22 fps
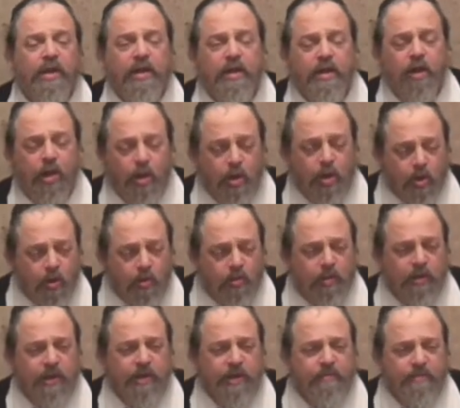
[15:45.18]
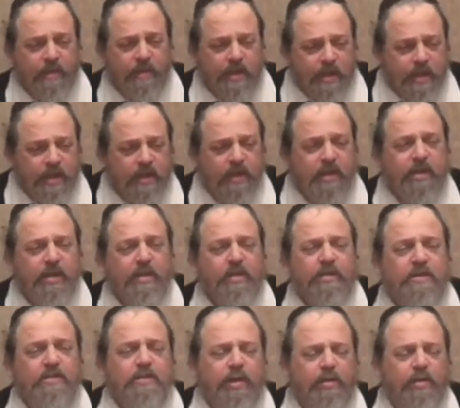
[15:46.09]
it only
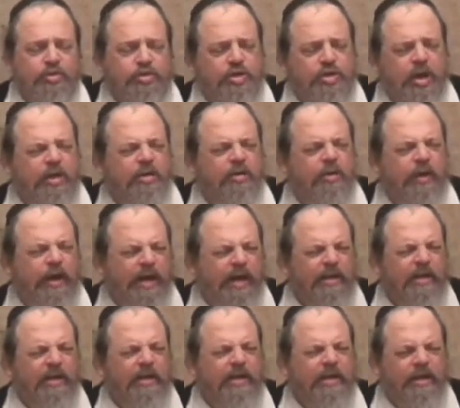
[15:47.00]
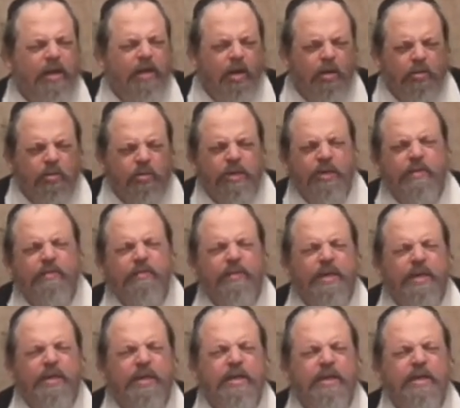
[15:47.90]
means lo shanu ella. It only
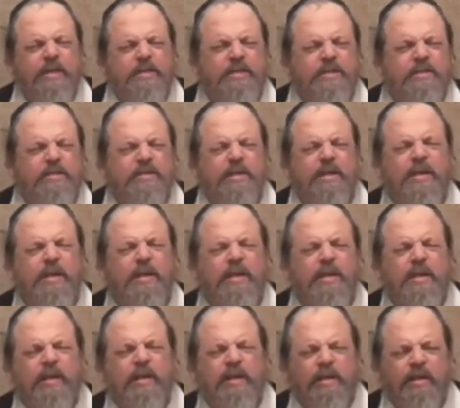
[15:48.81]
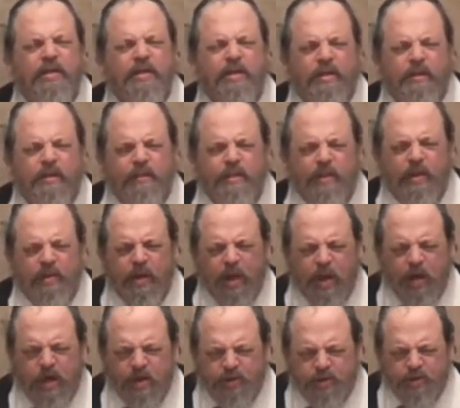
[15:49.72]
means the
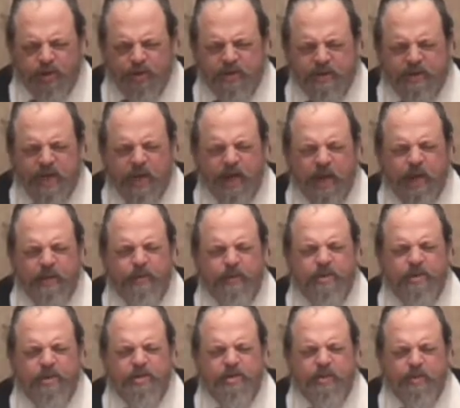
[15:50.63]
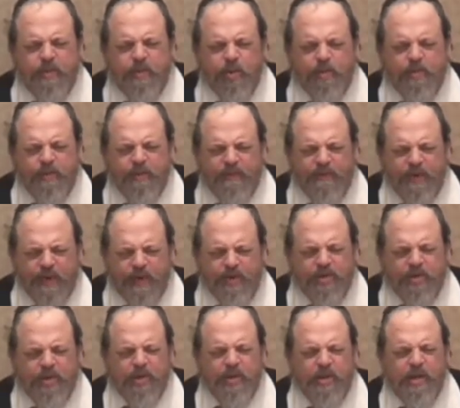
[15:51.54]
larger side, which is a more
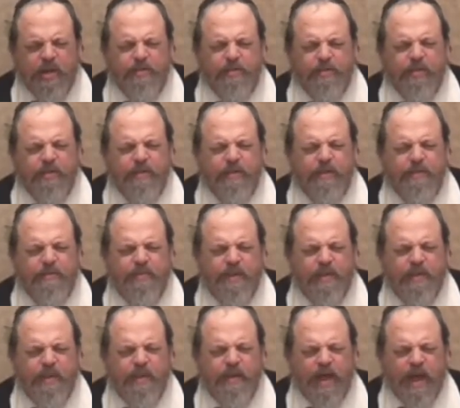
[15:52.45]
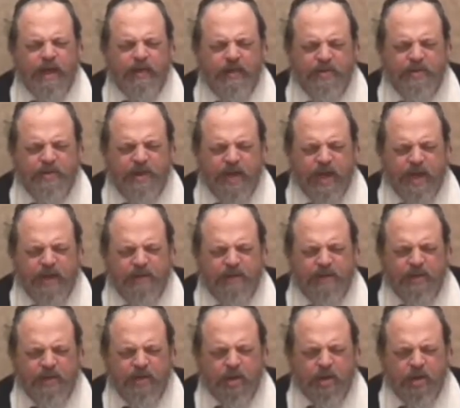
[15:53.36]
professional implement, but the other side
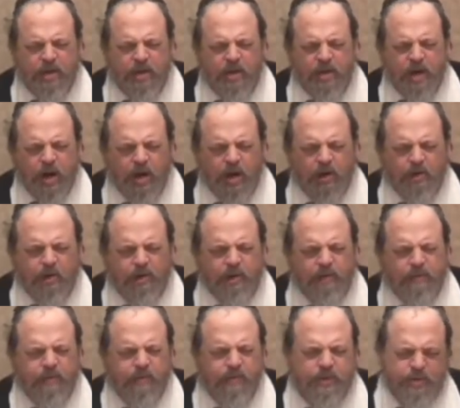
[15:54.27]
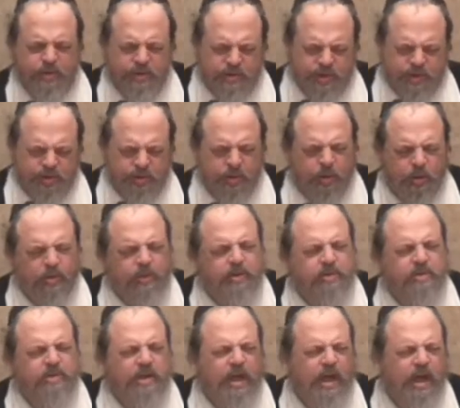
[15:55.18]
of the kardum, which is a
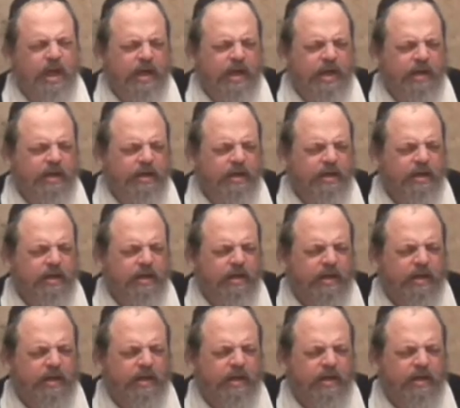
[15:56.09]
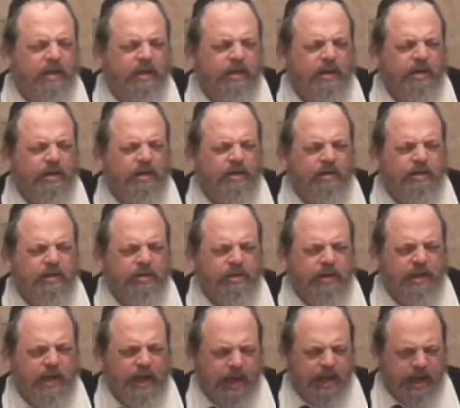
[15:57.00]
shorter side, you
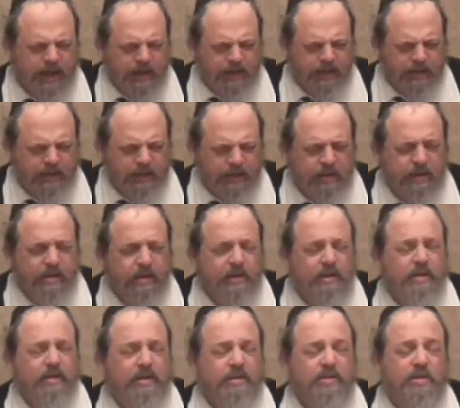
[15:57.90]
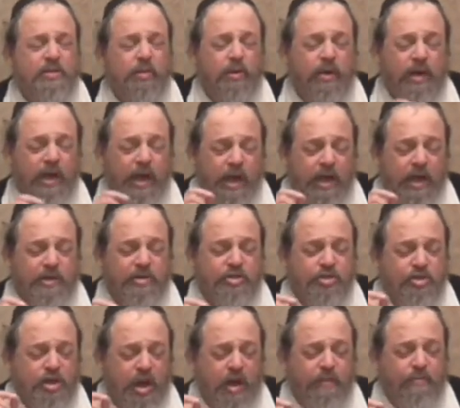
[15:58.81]
can. So when I
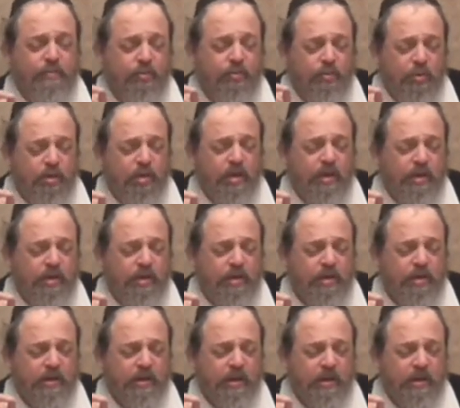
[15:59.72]
chop wood,